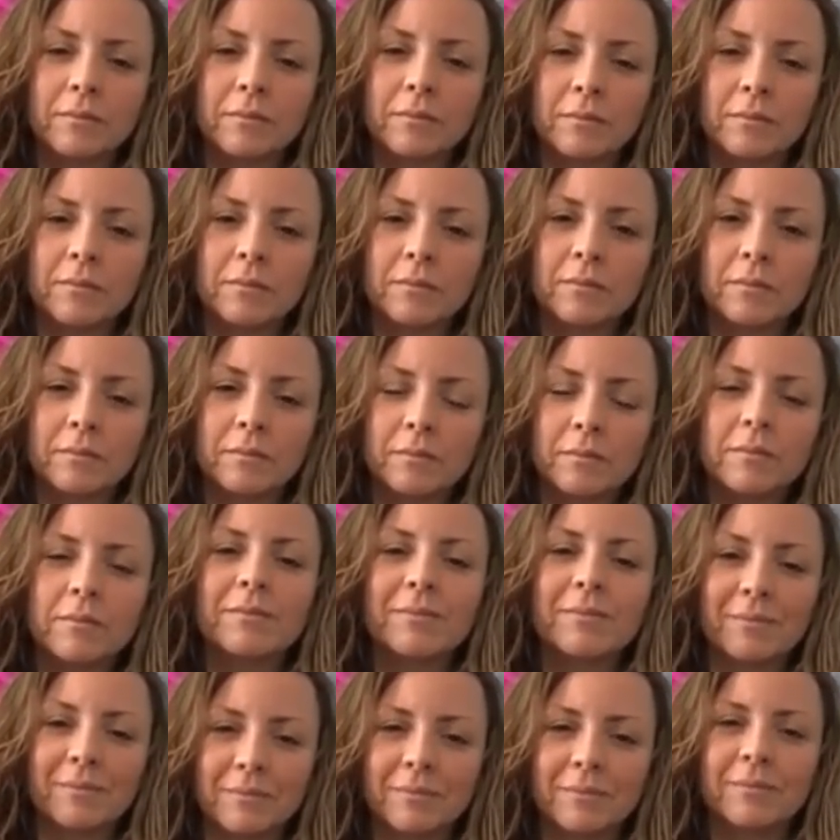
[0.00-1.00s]

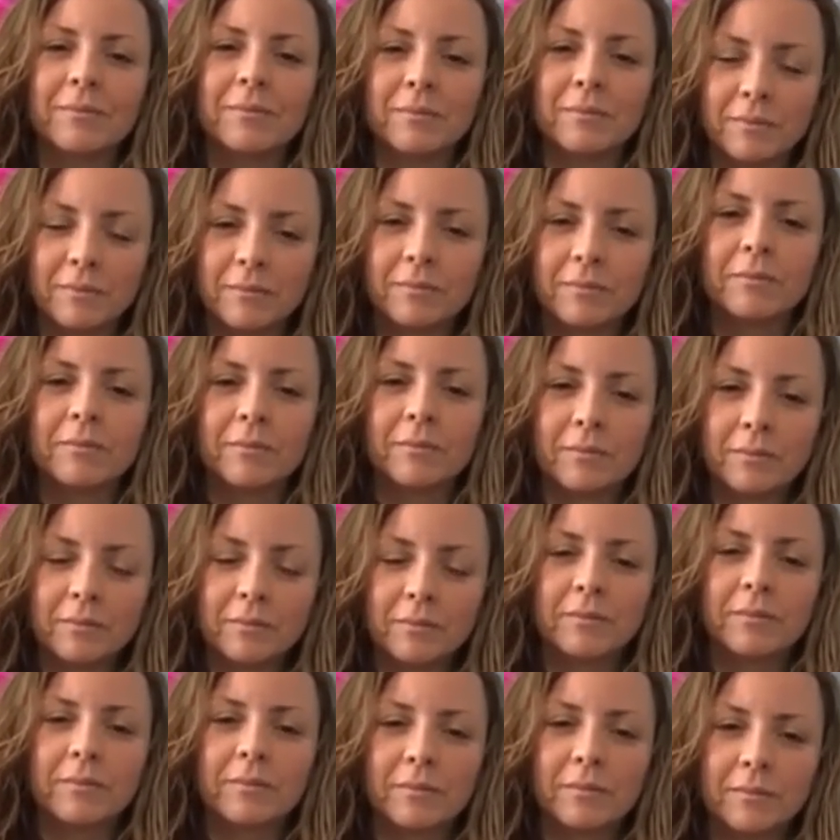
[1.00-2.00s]

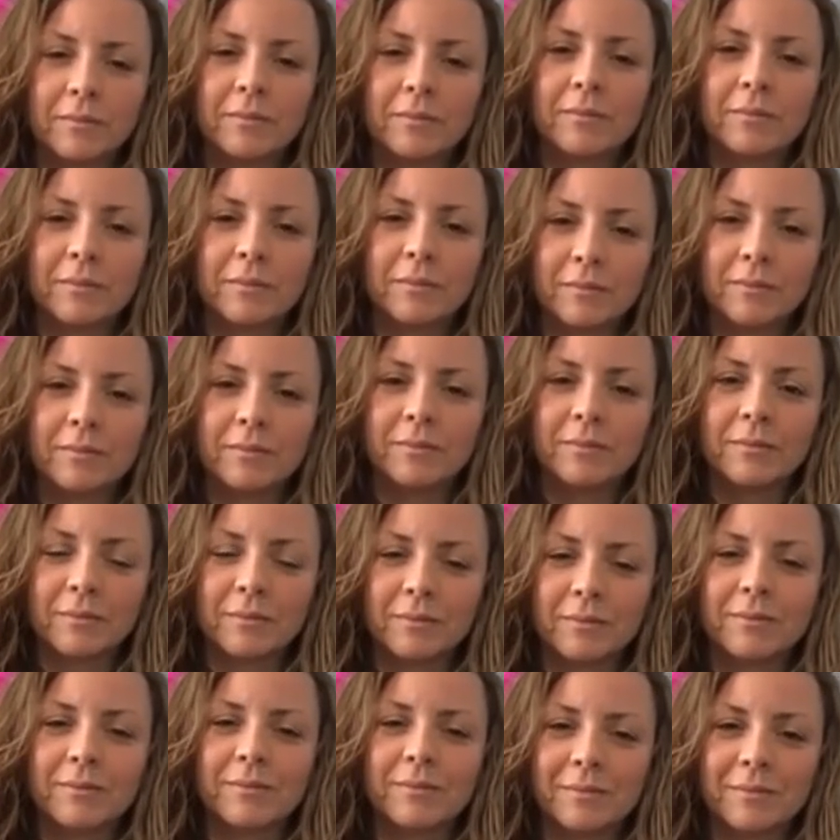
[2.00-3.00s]

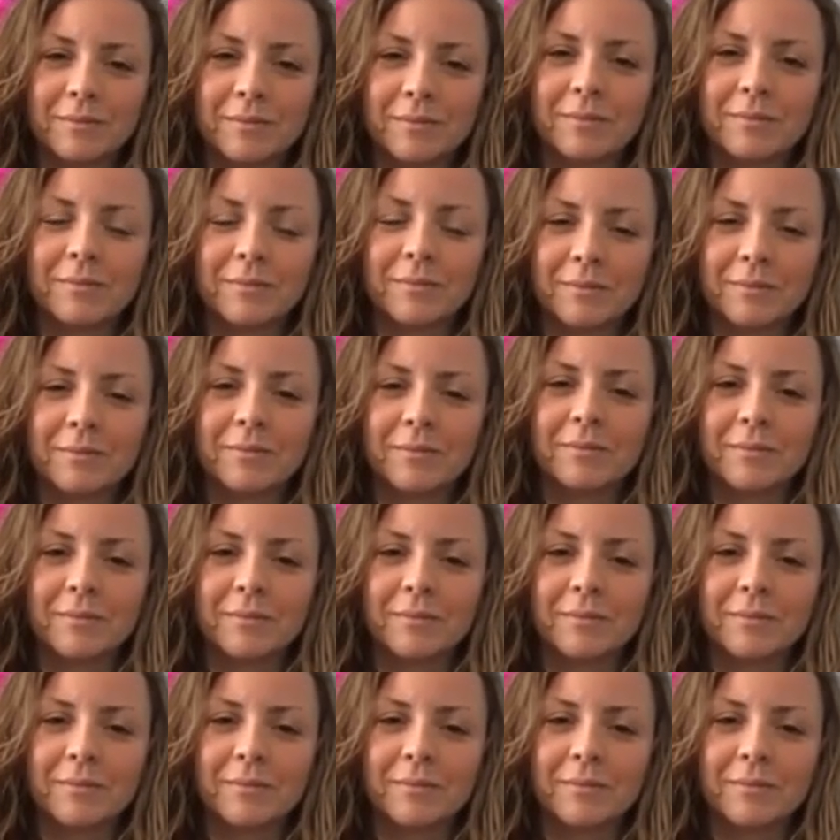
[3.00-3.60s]
(silent)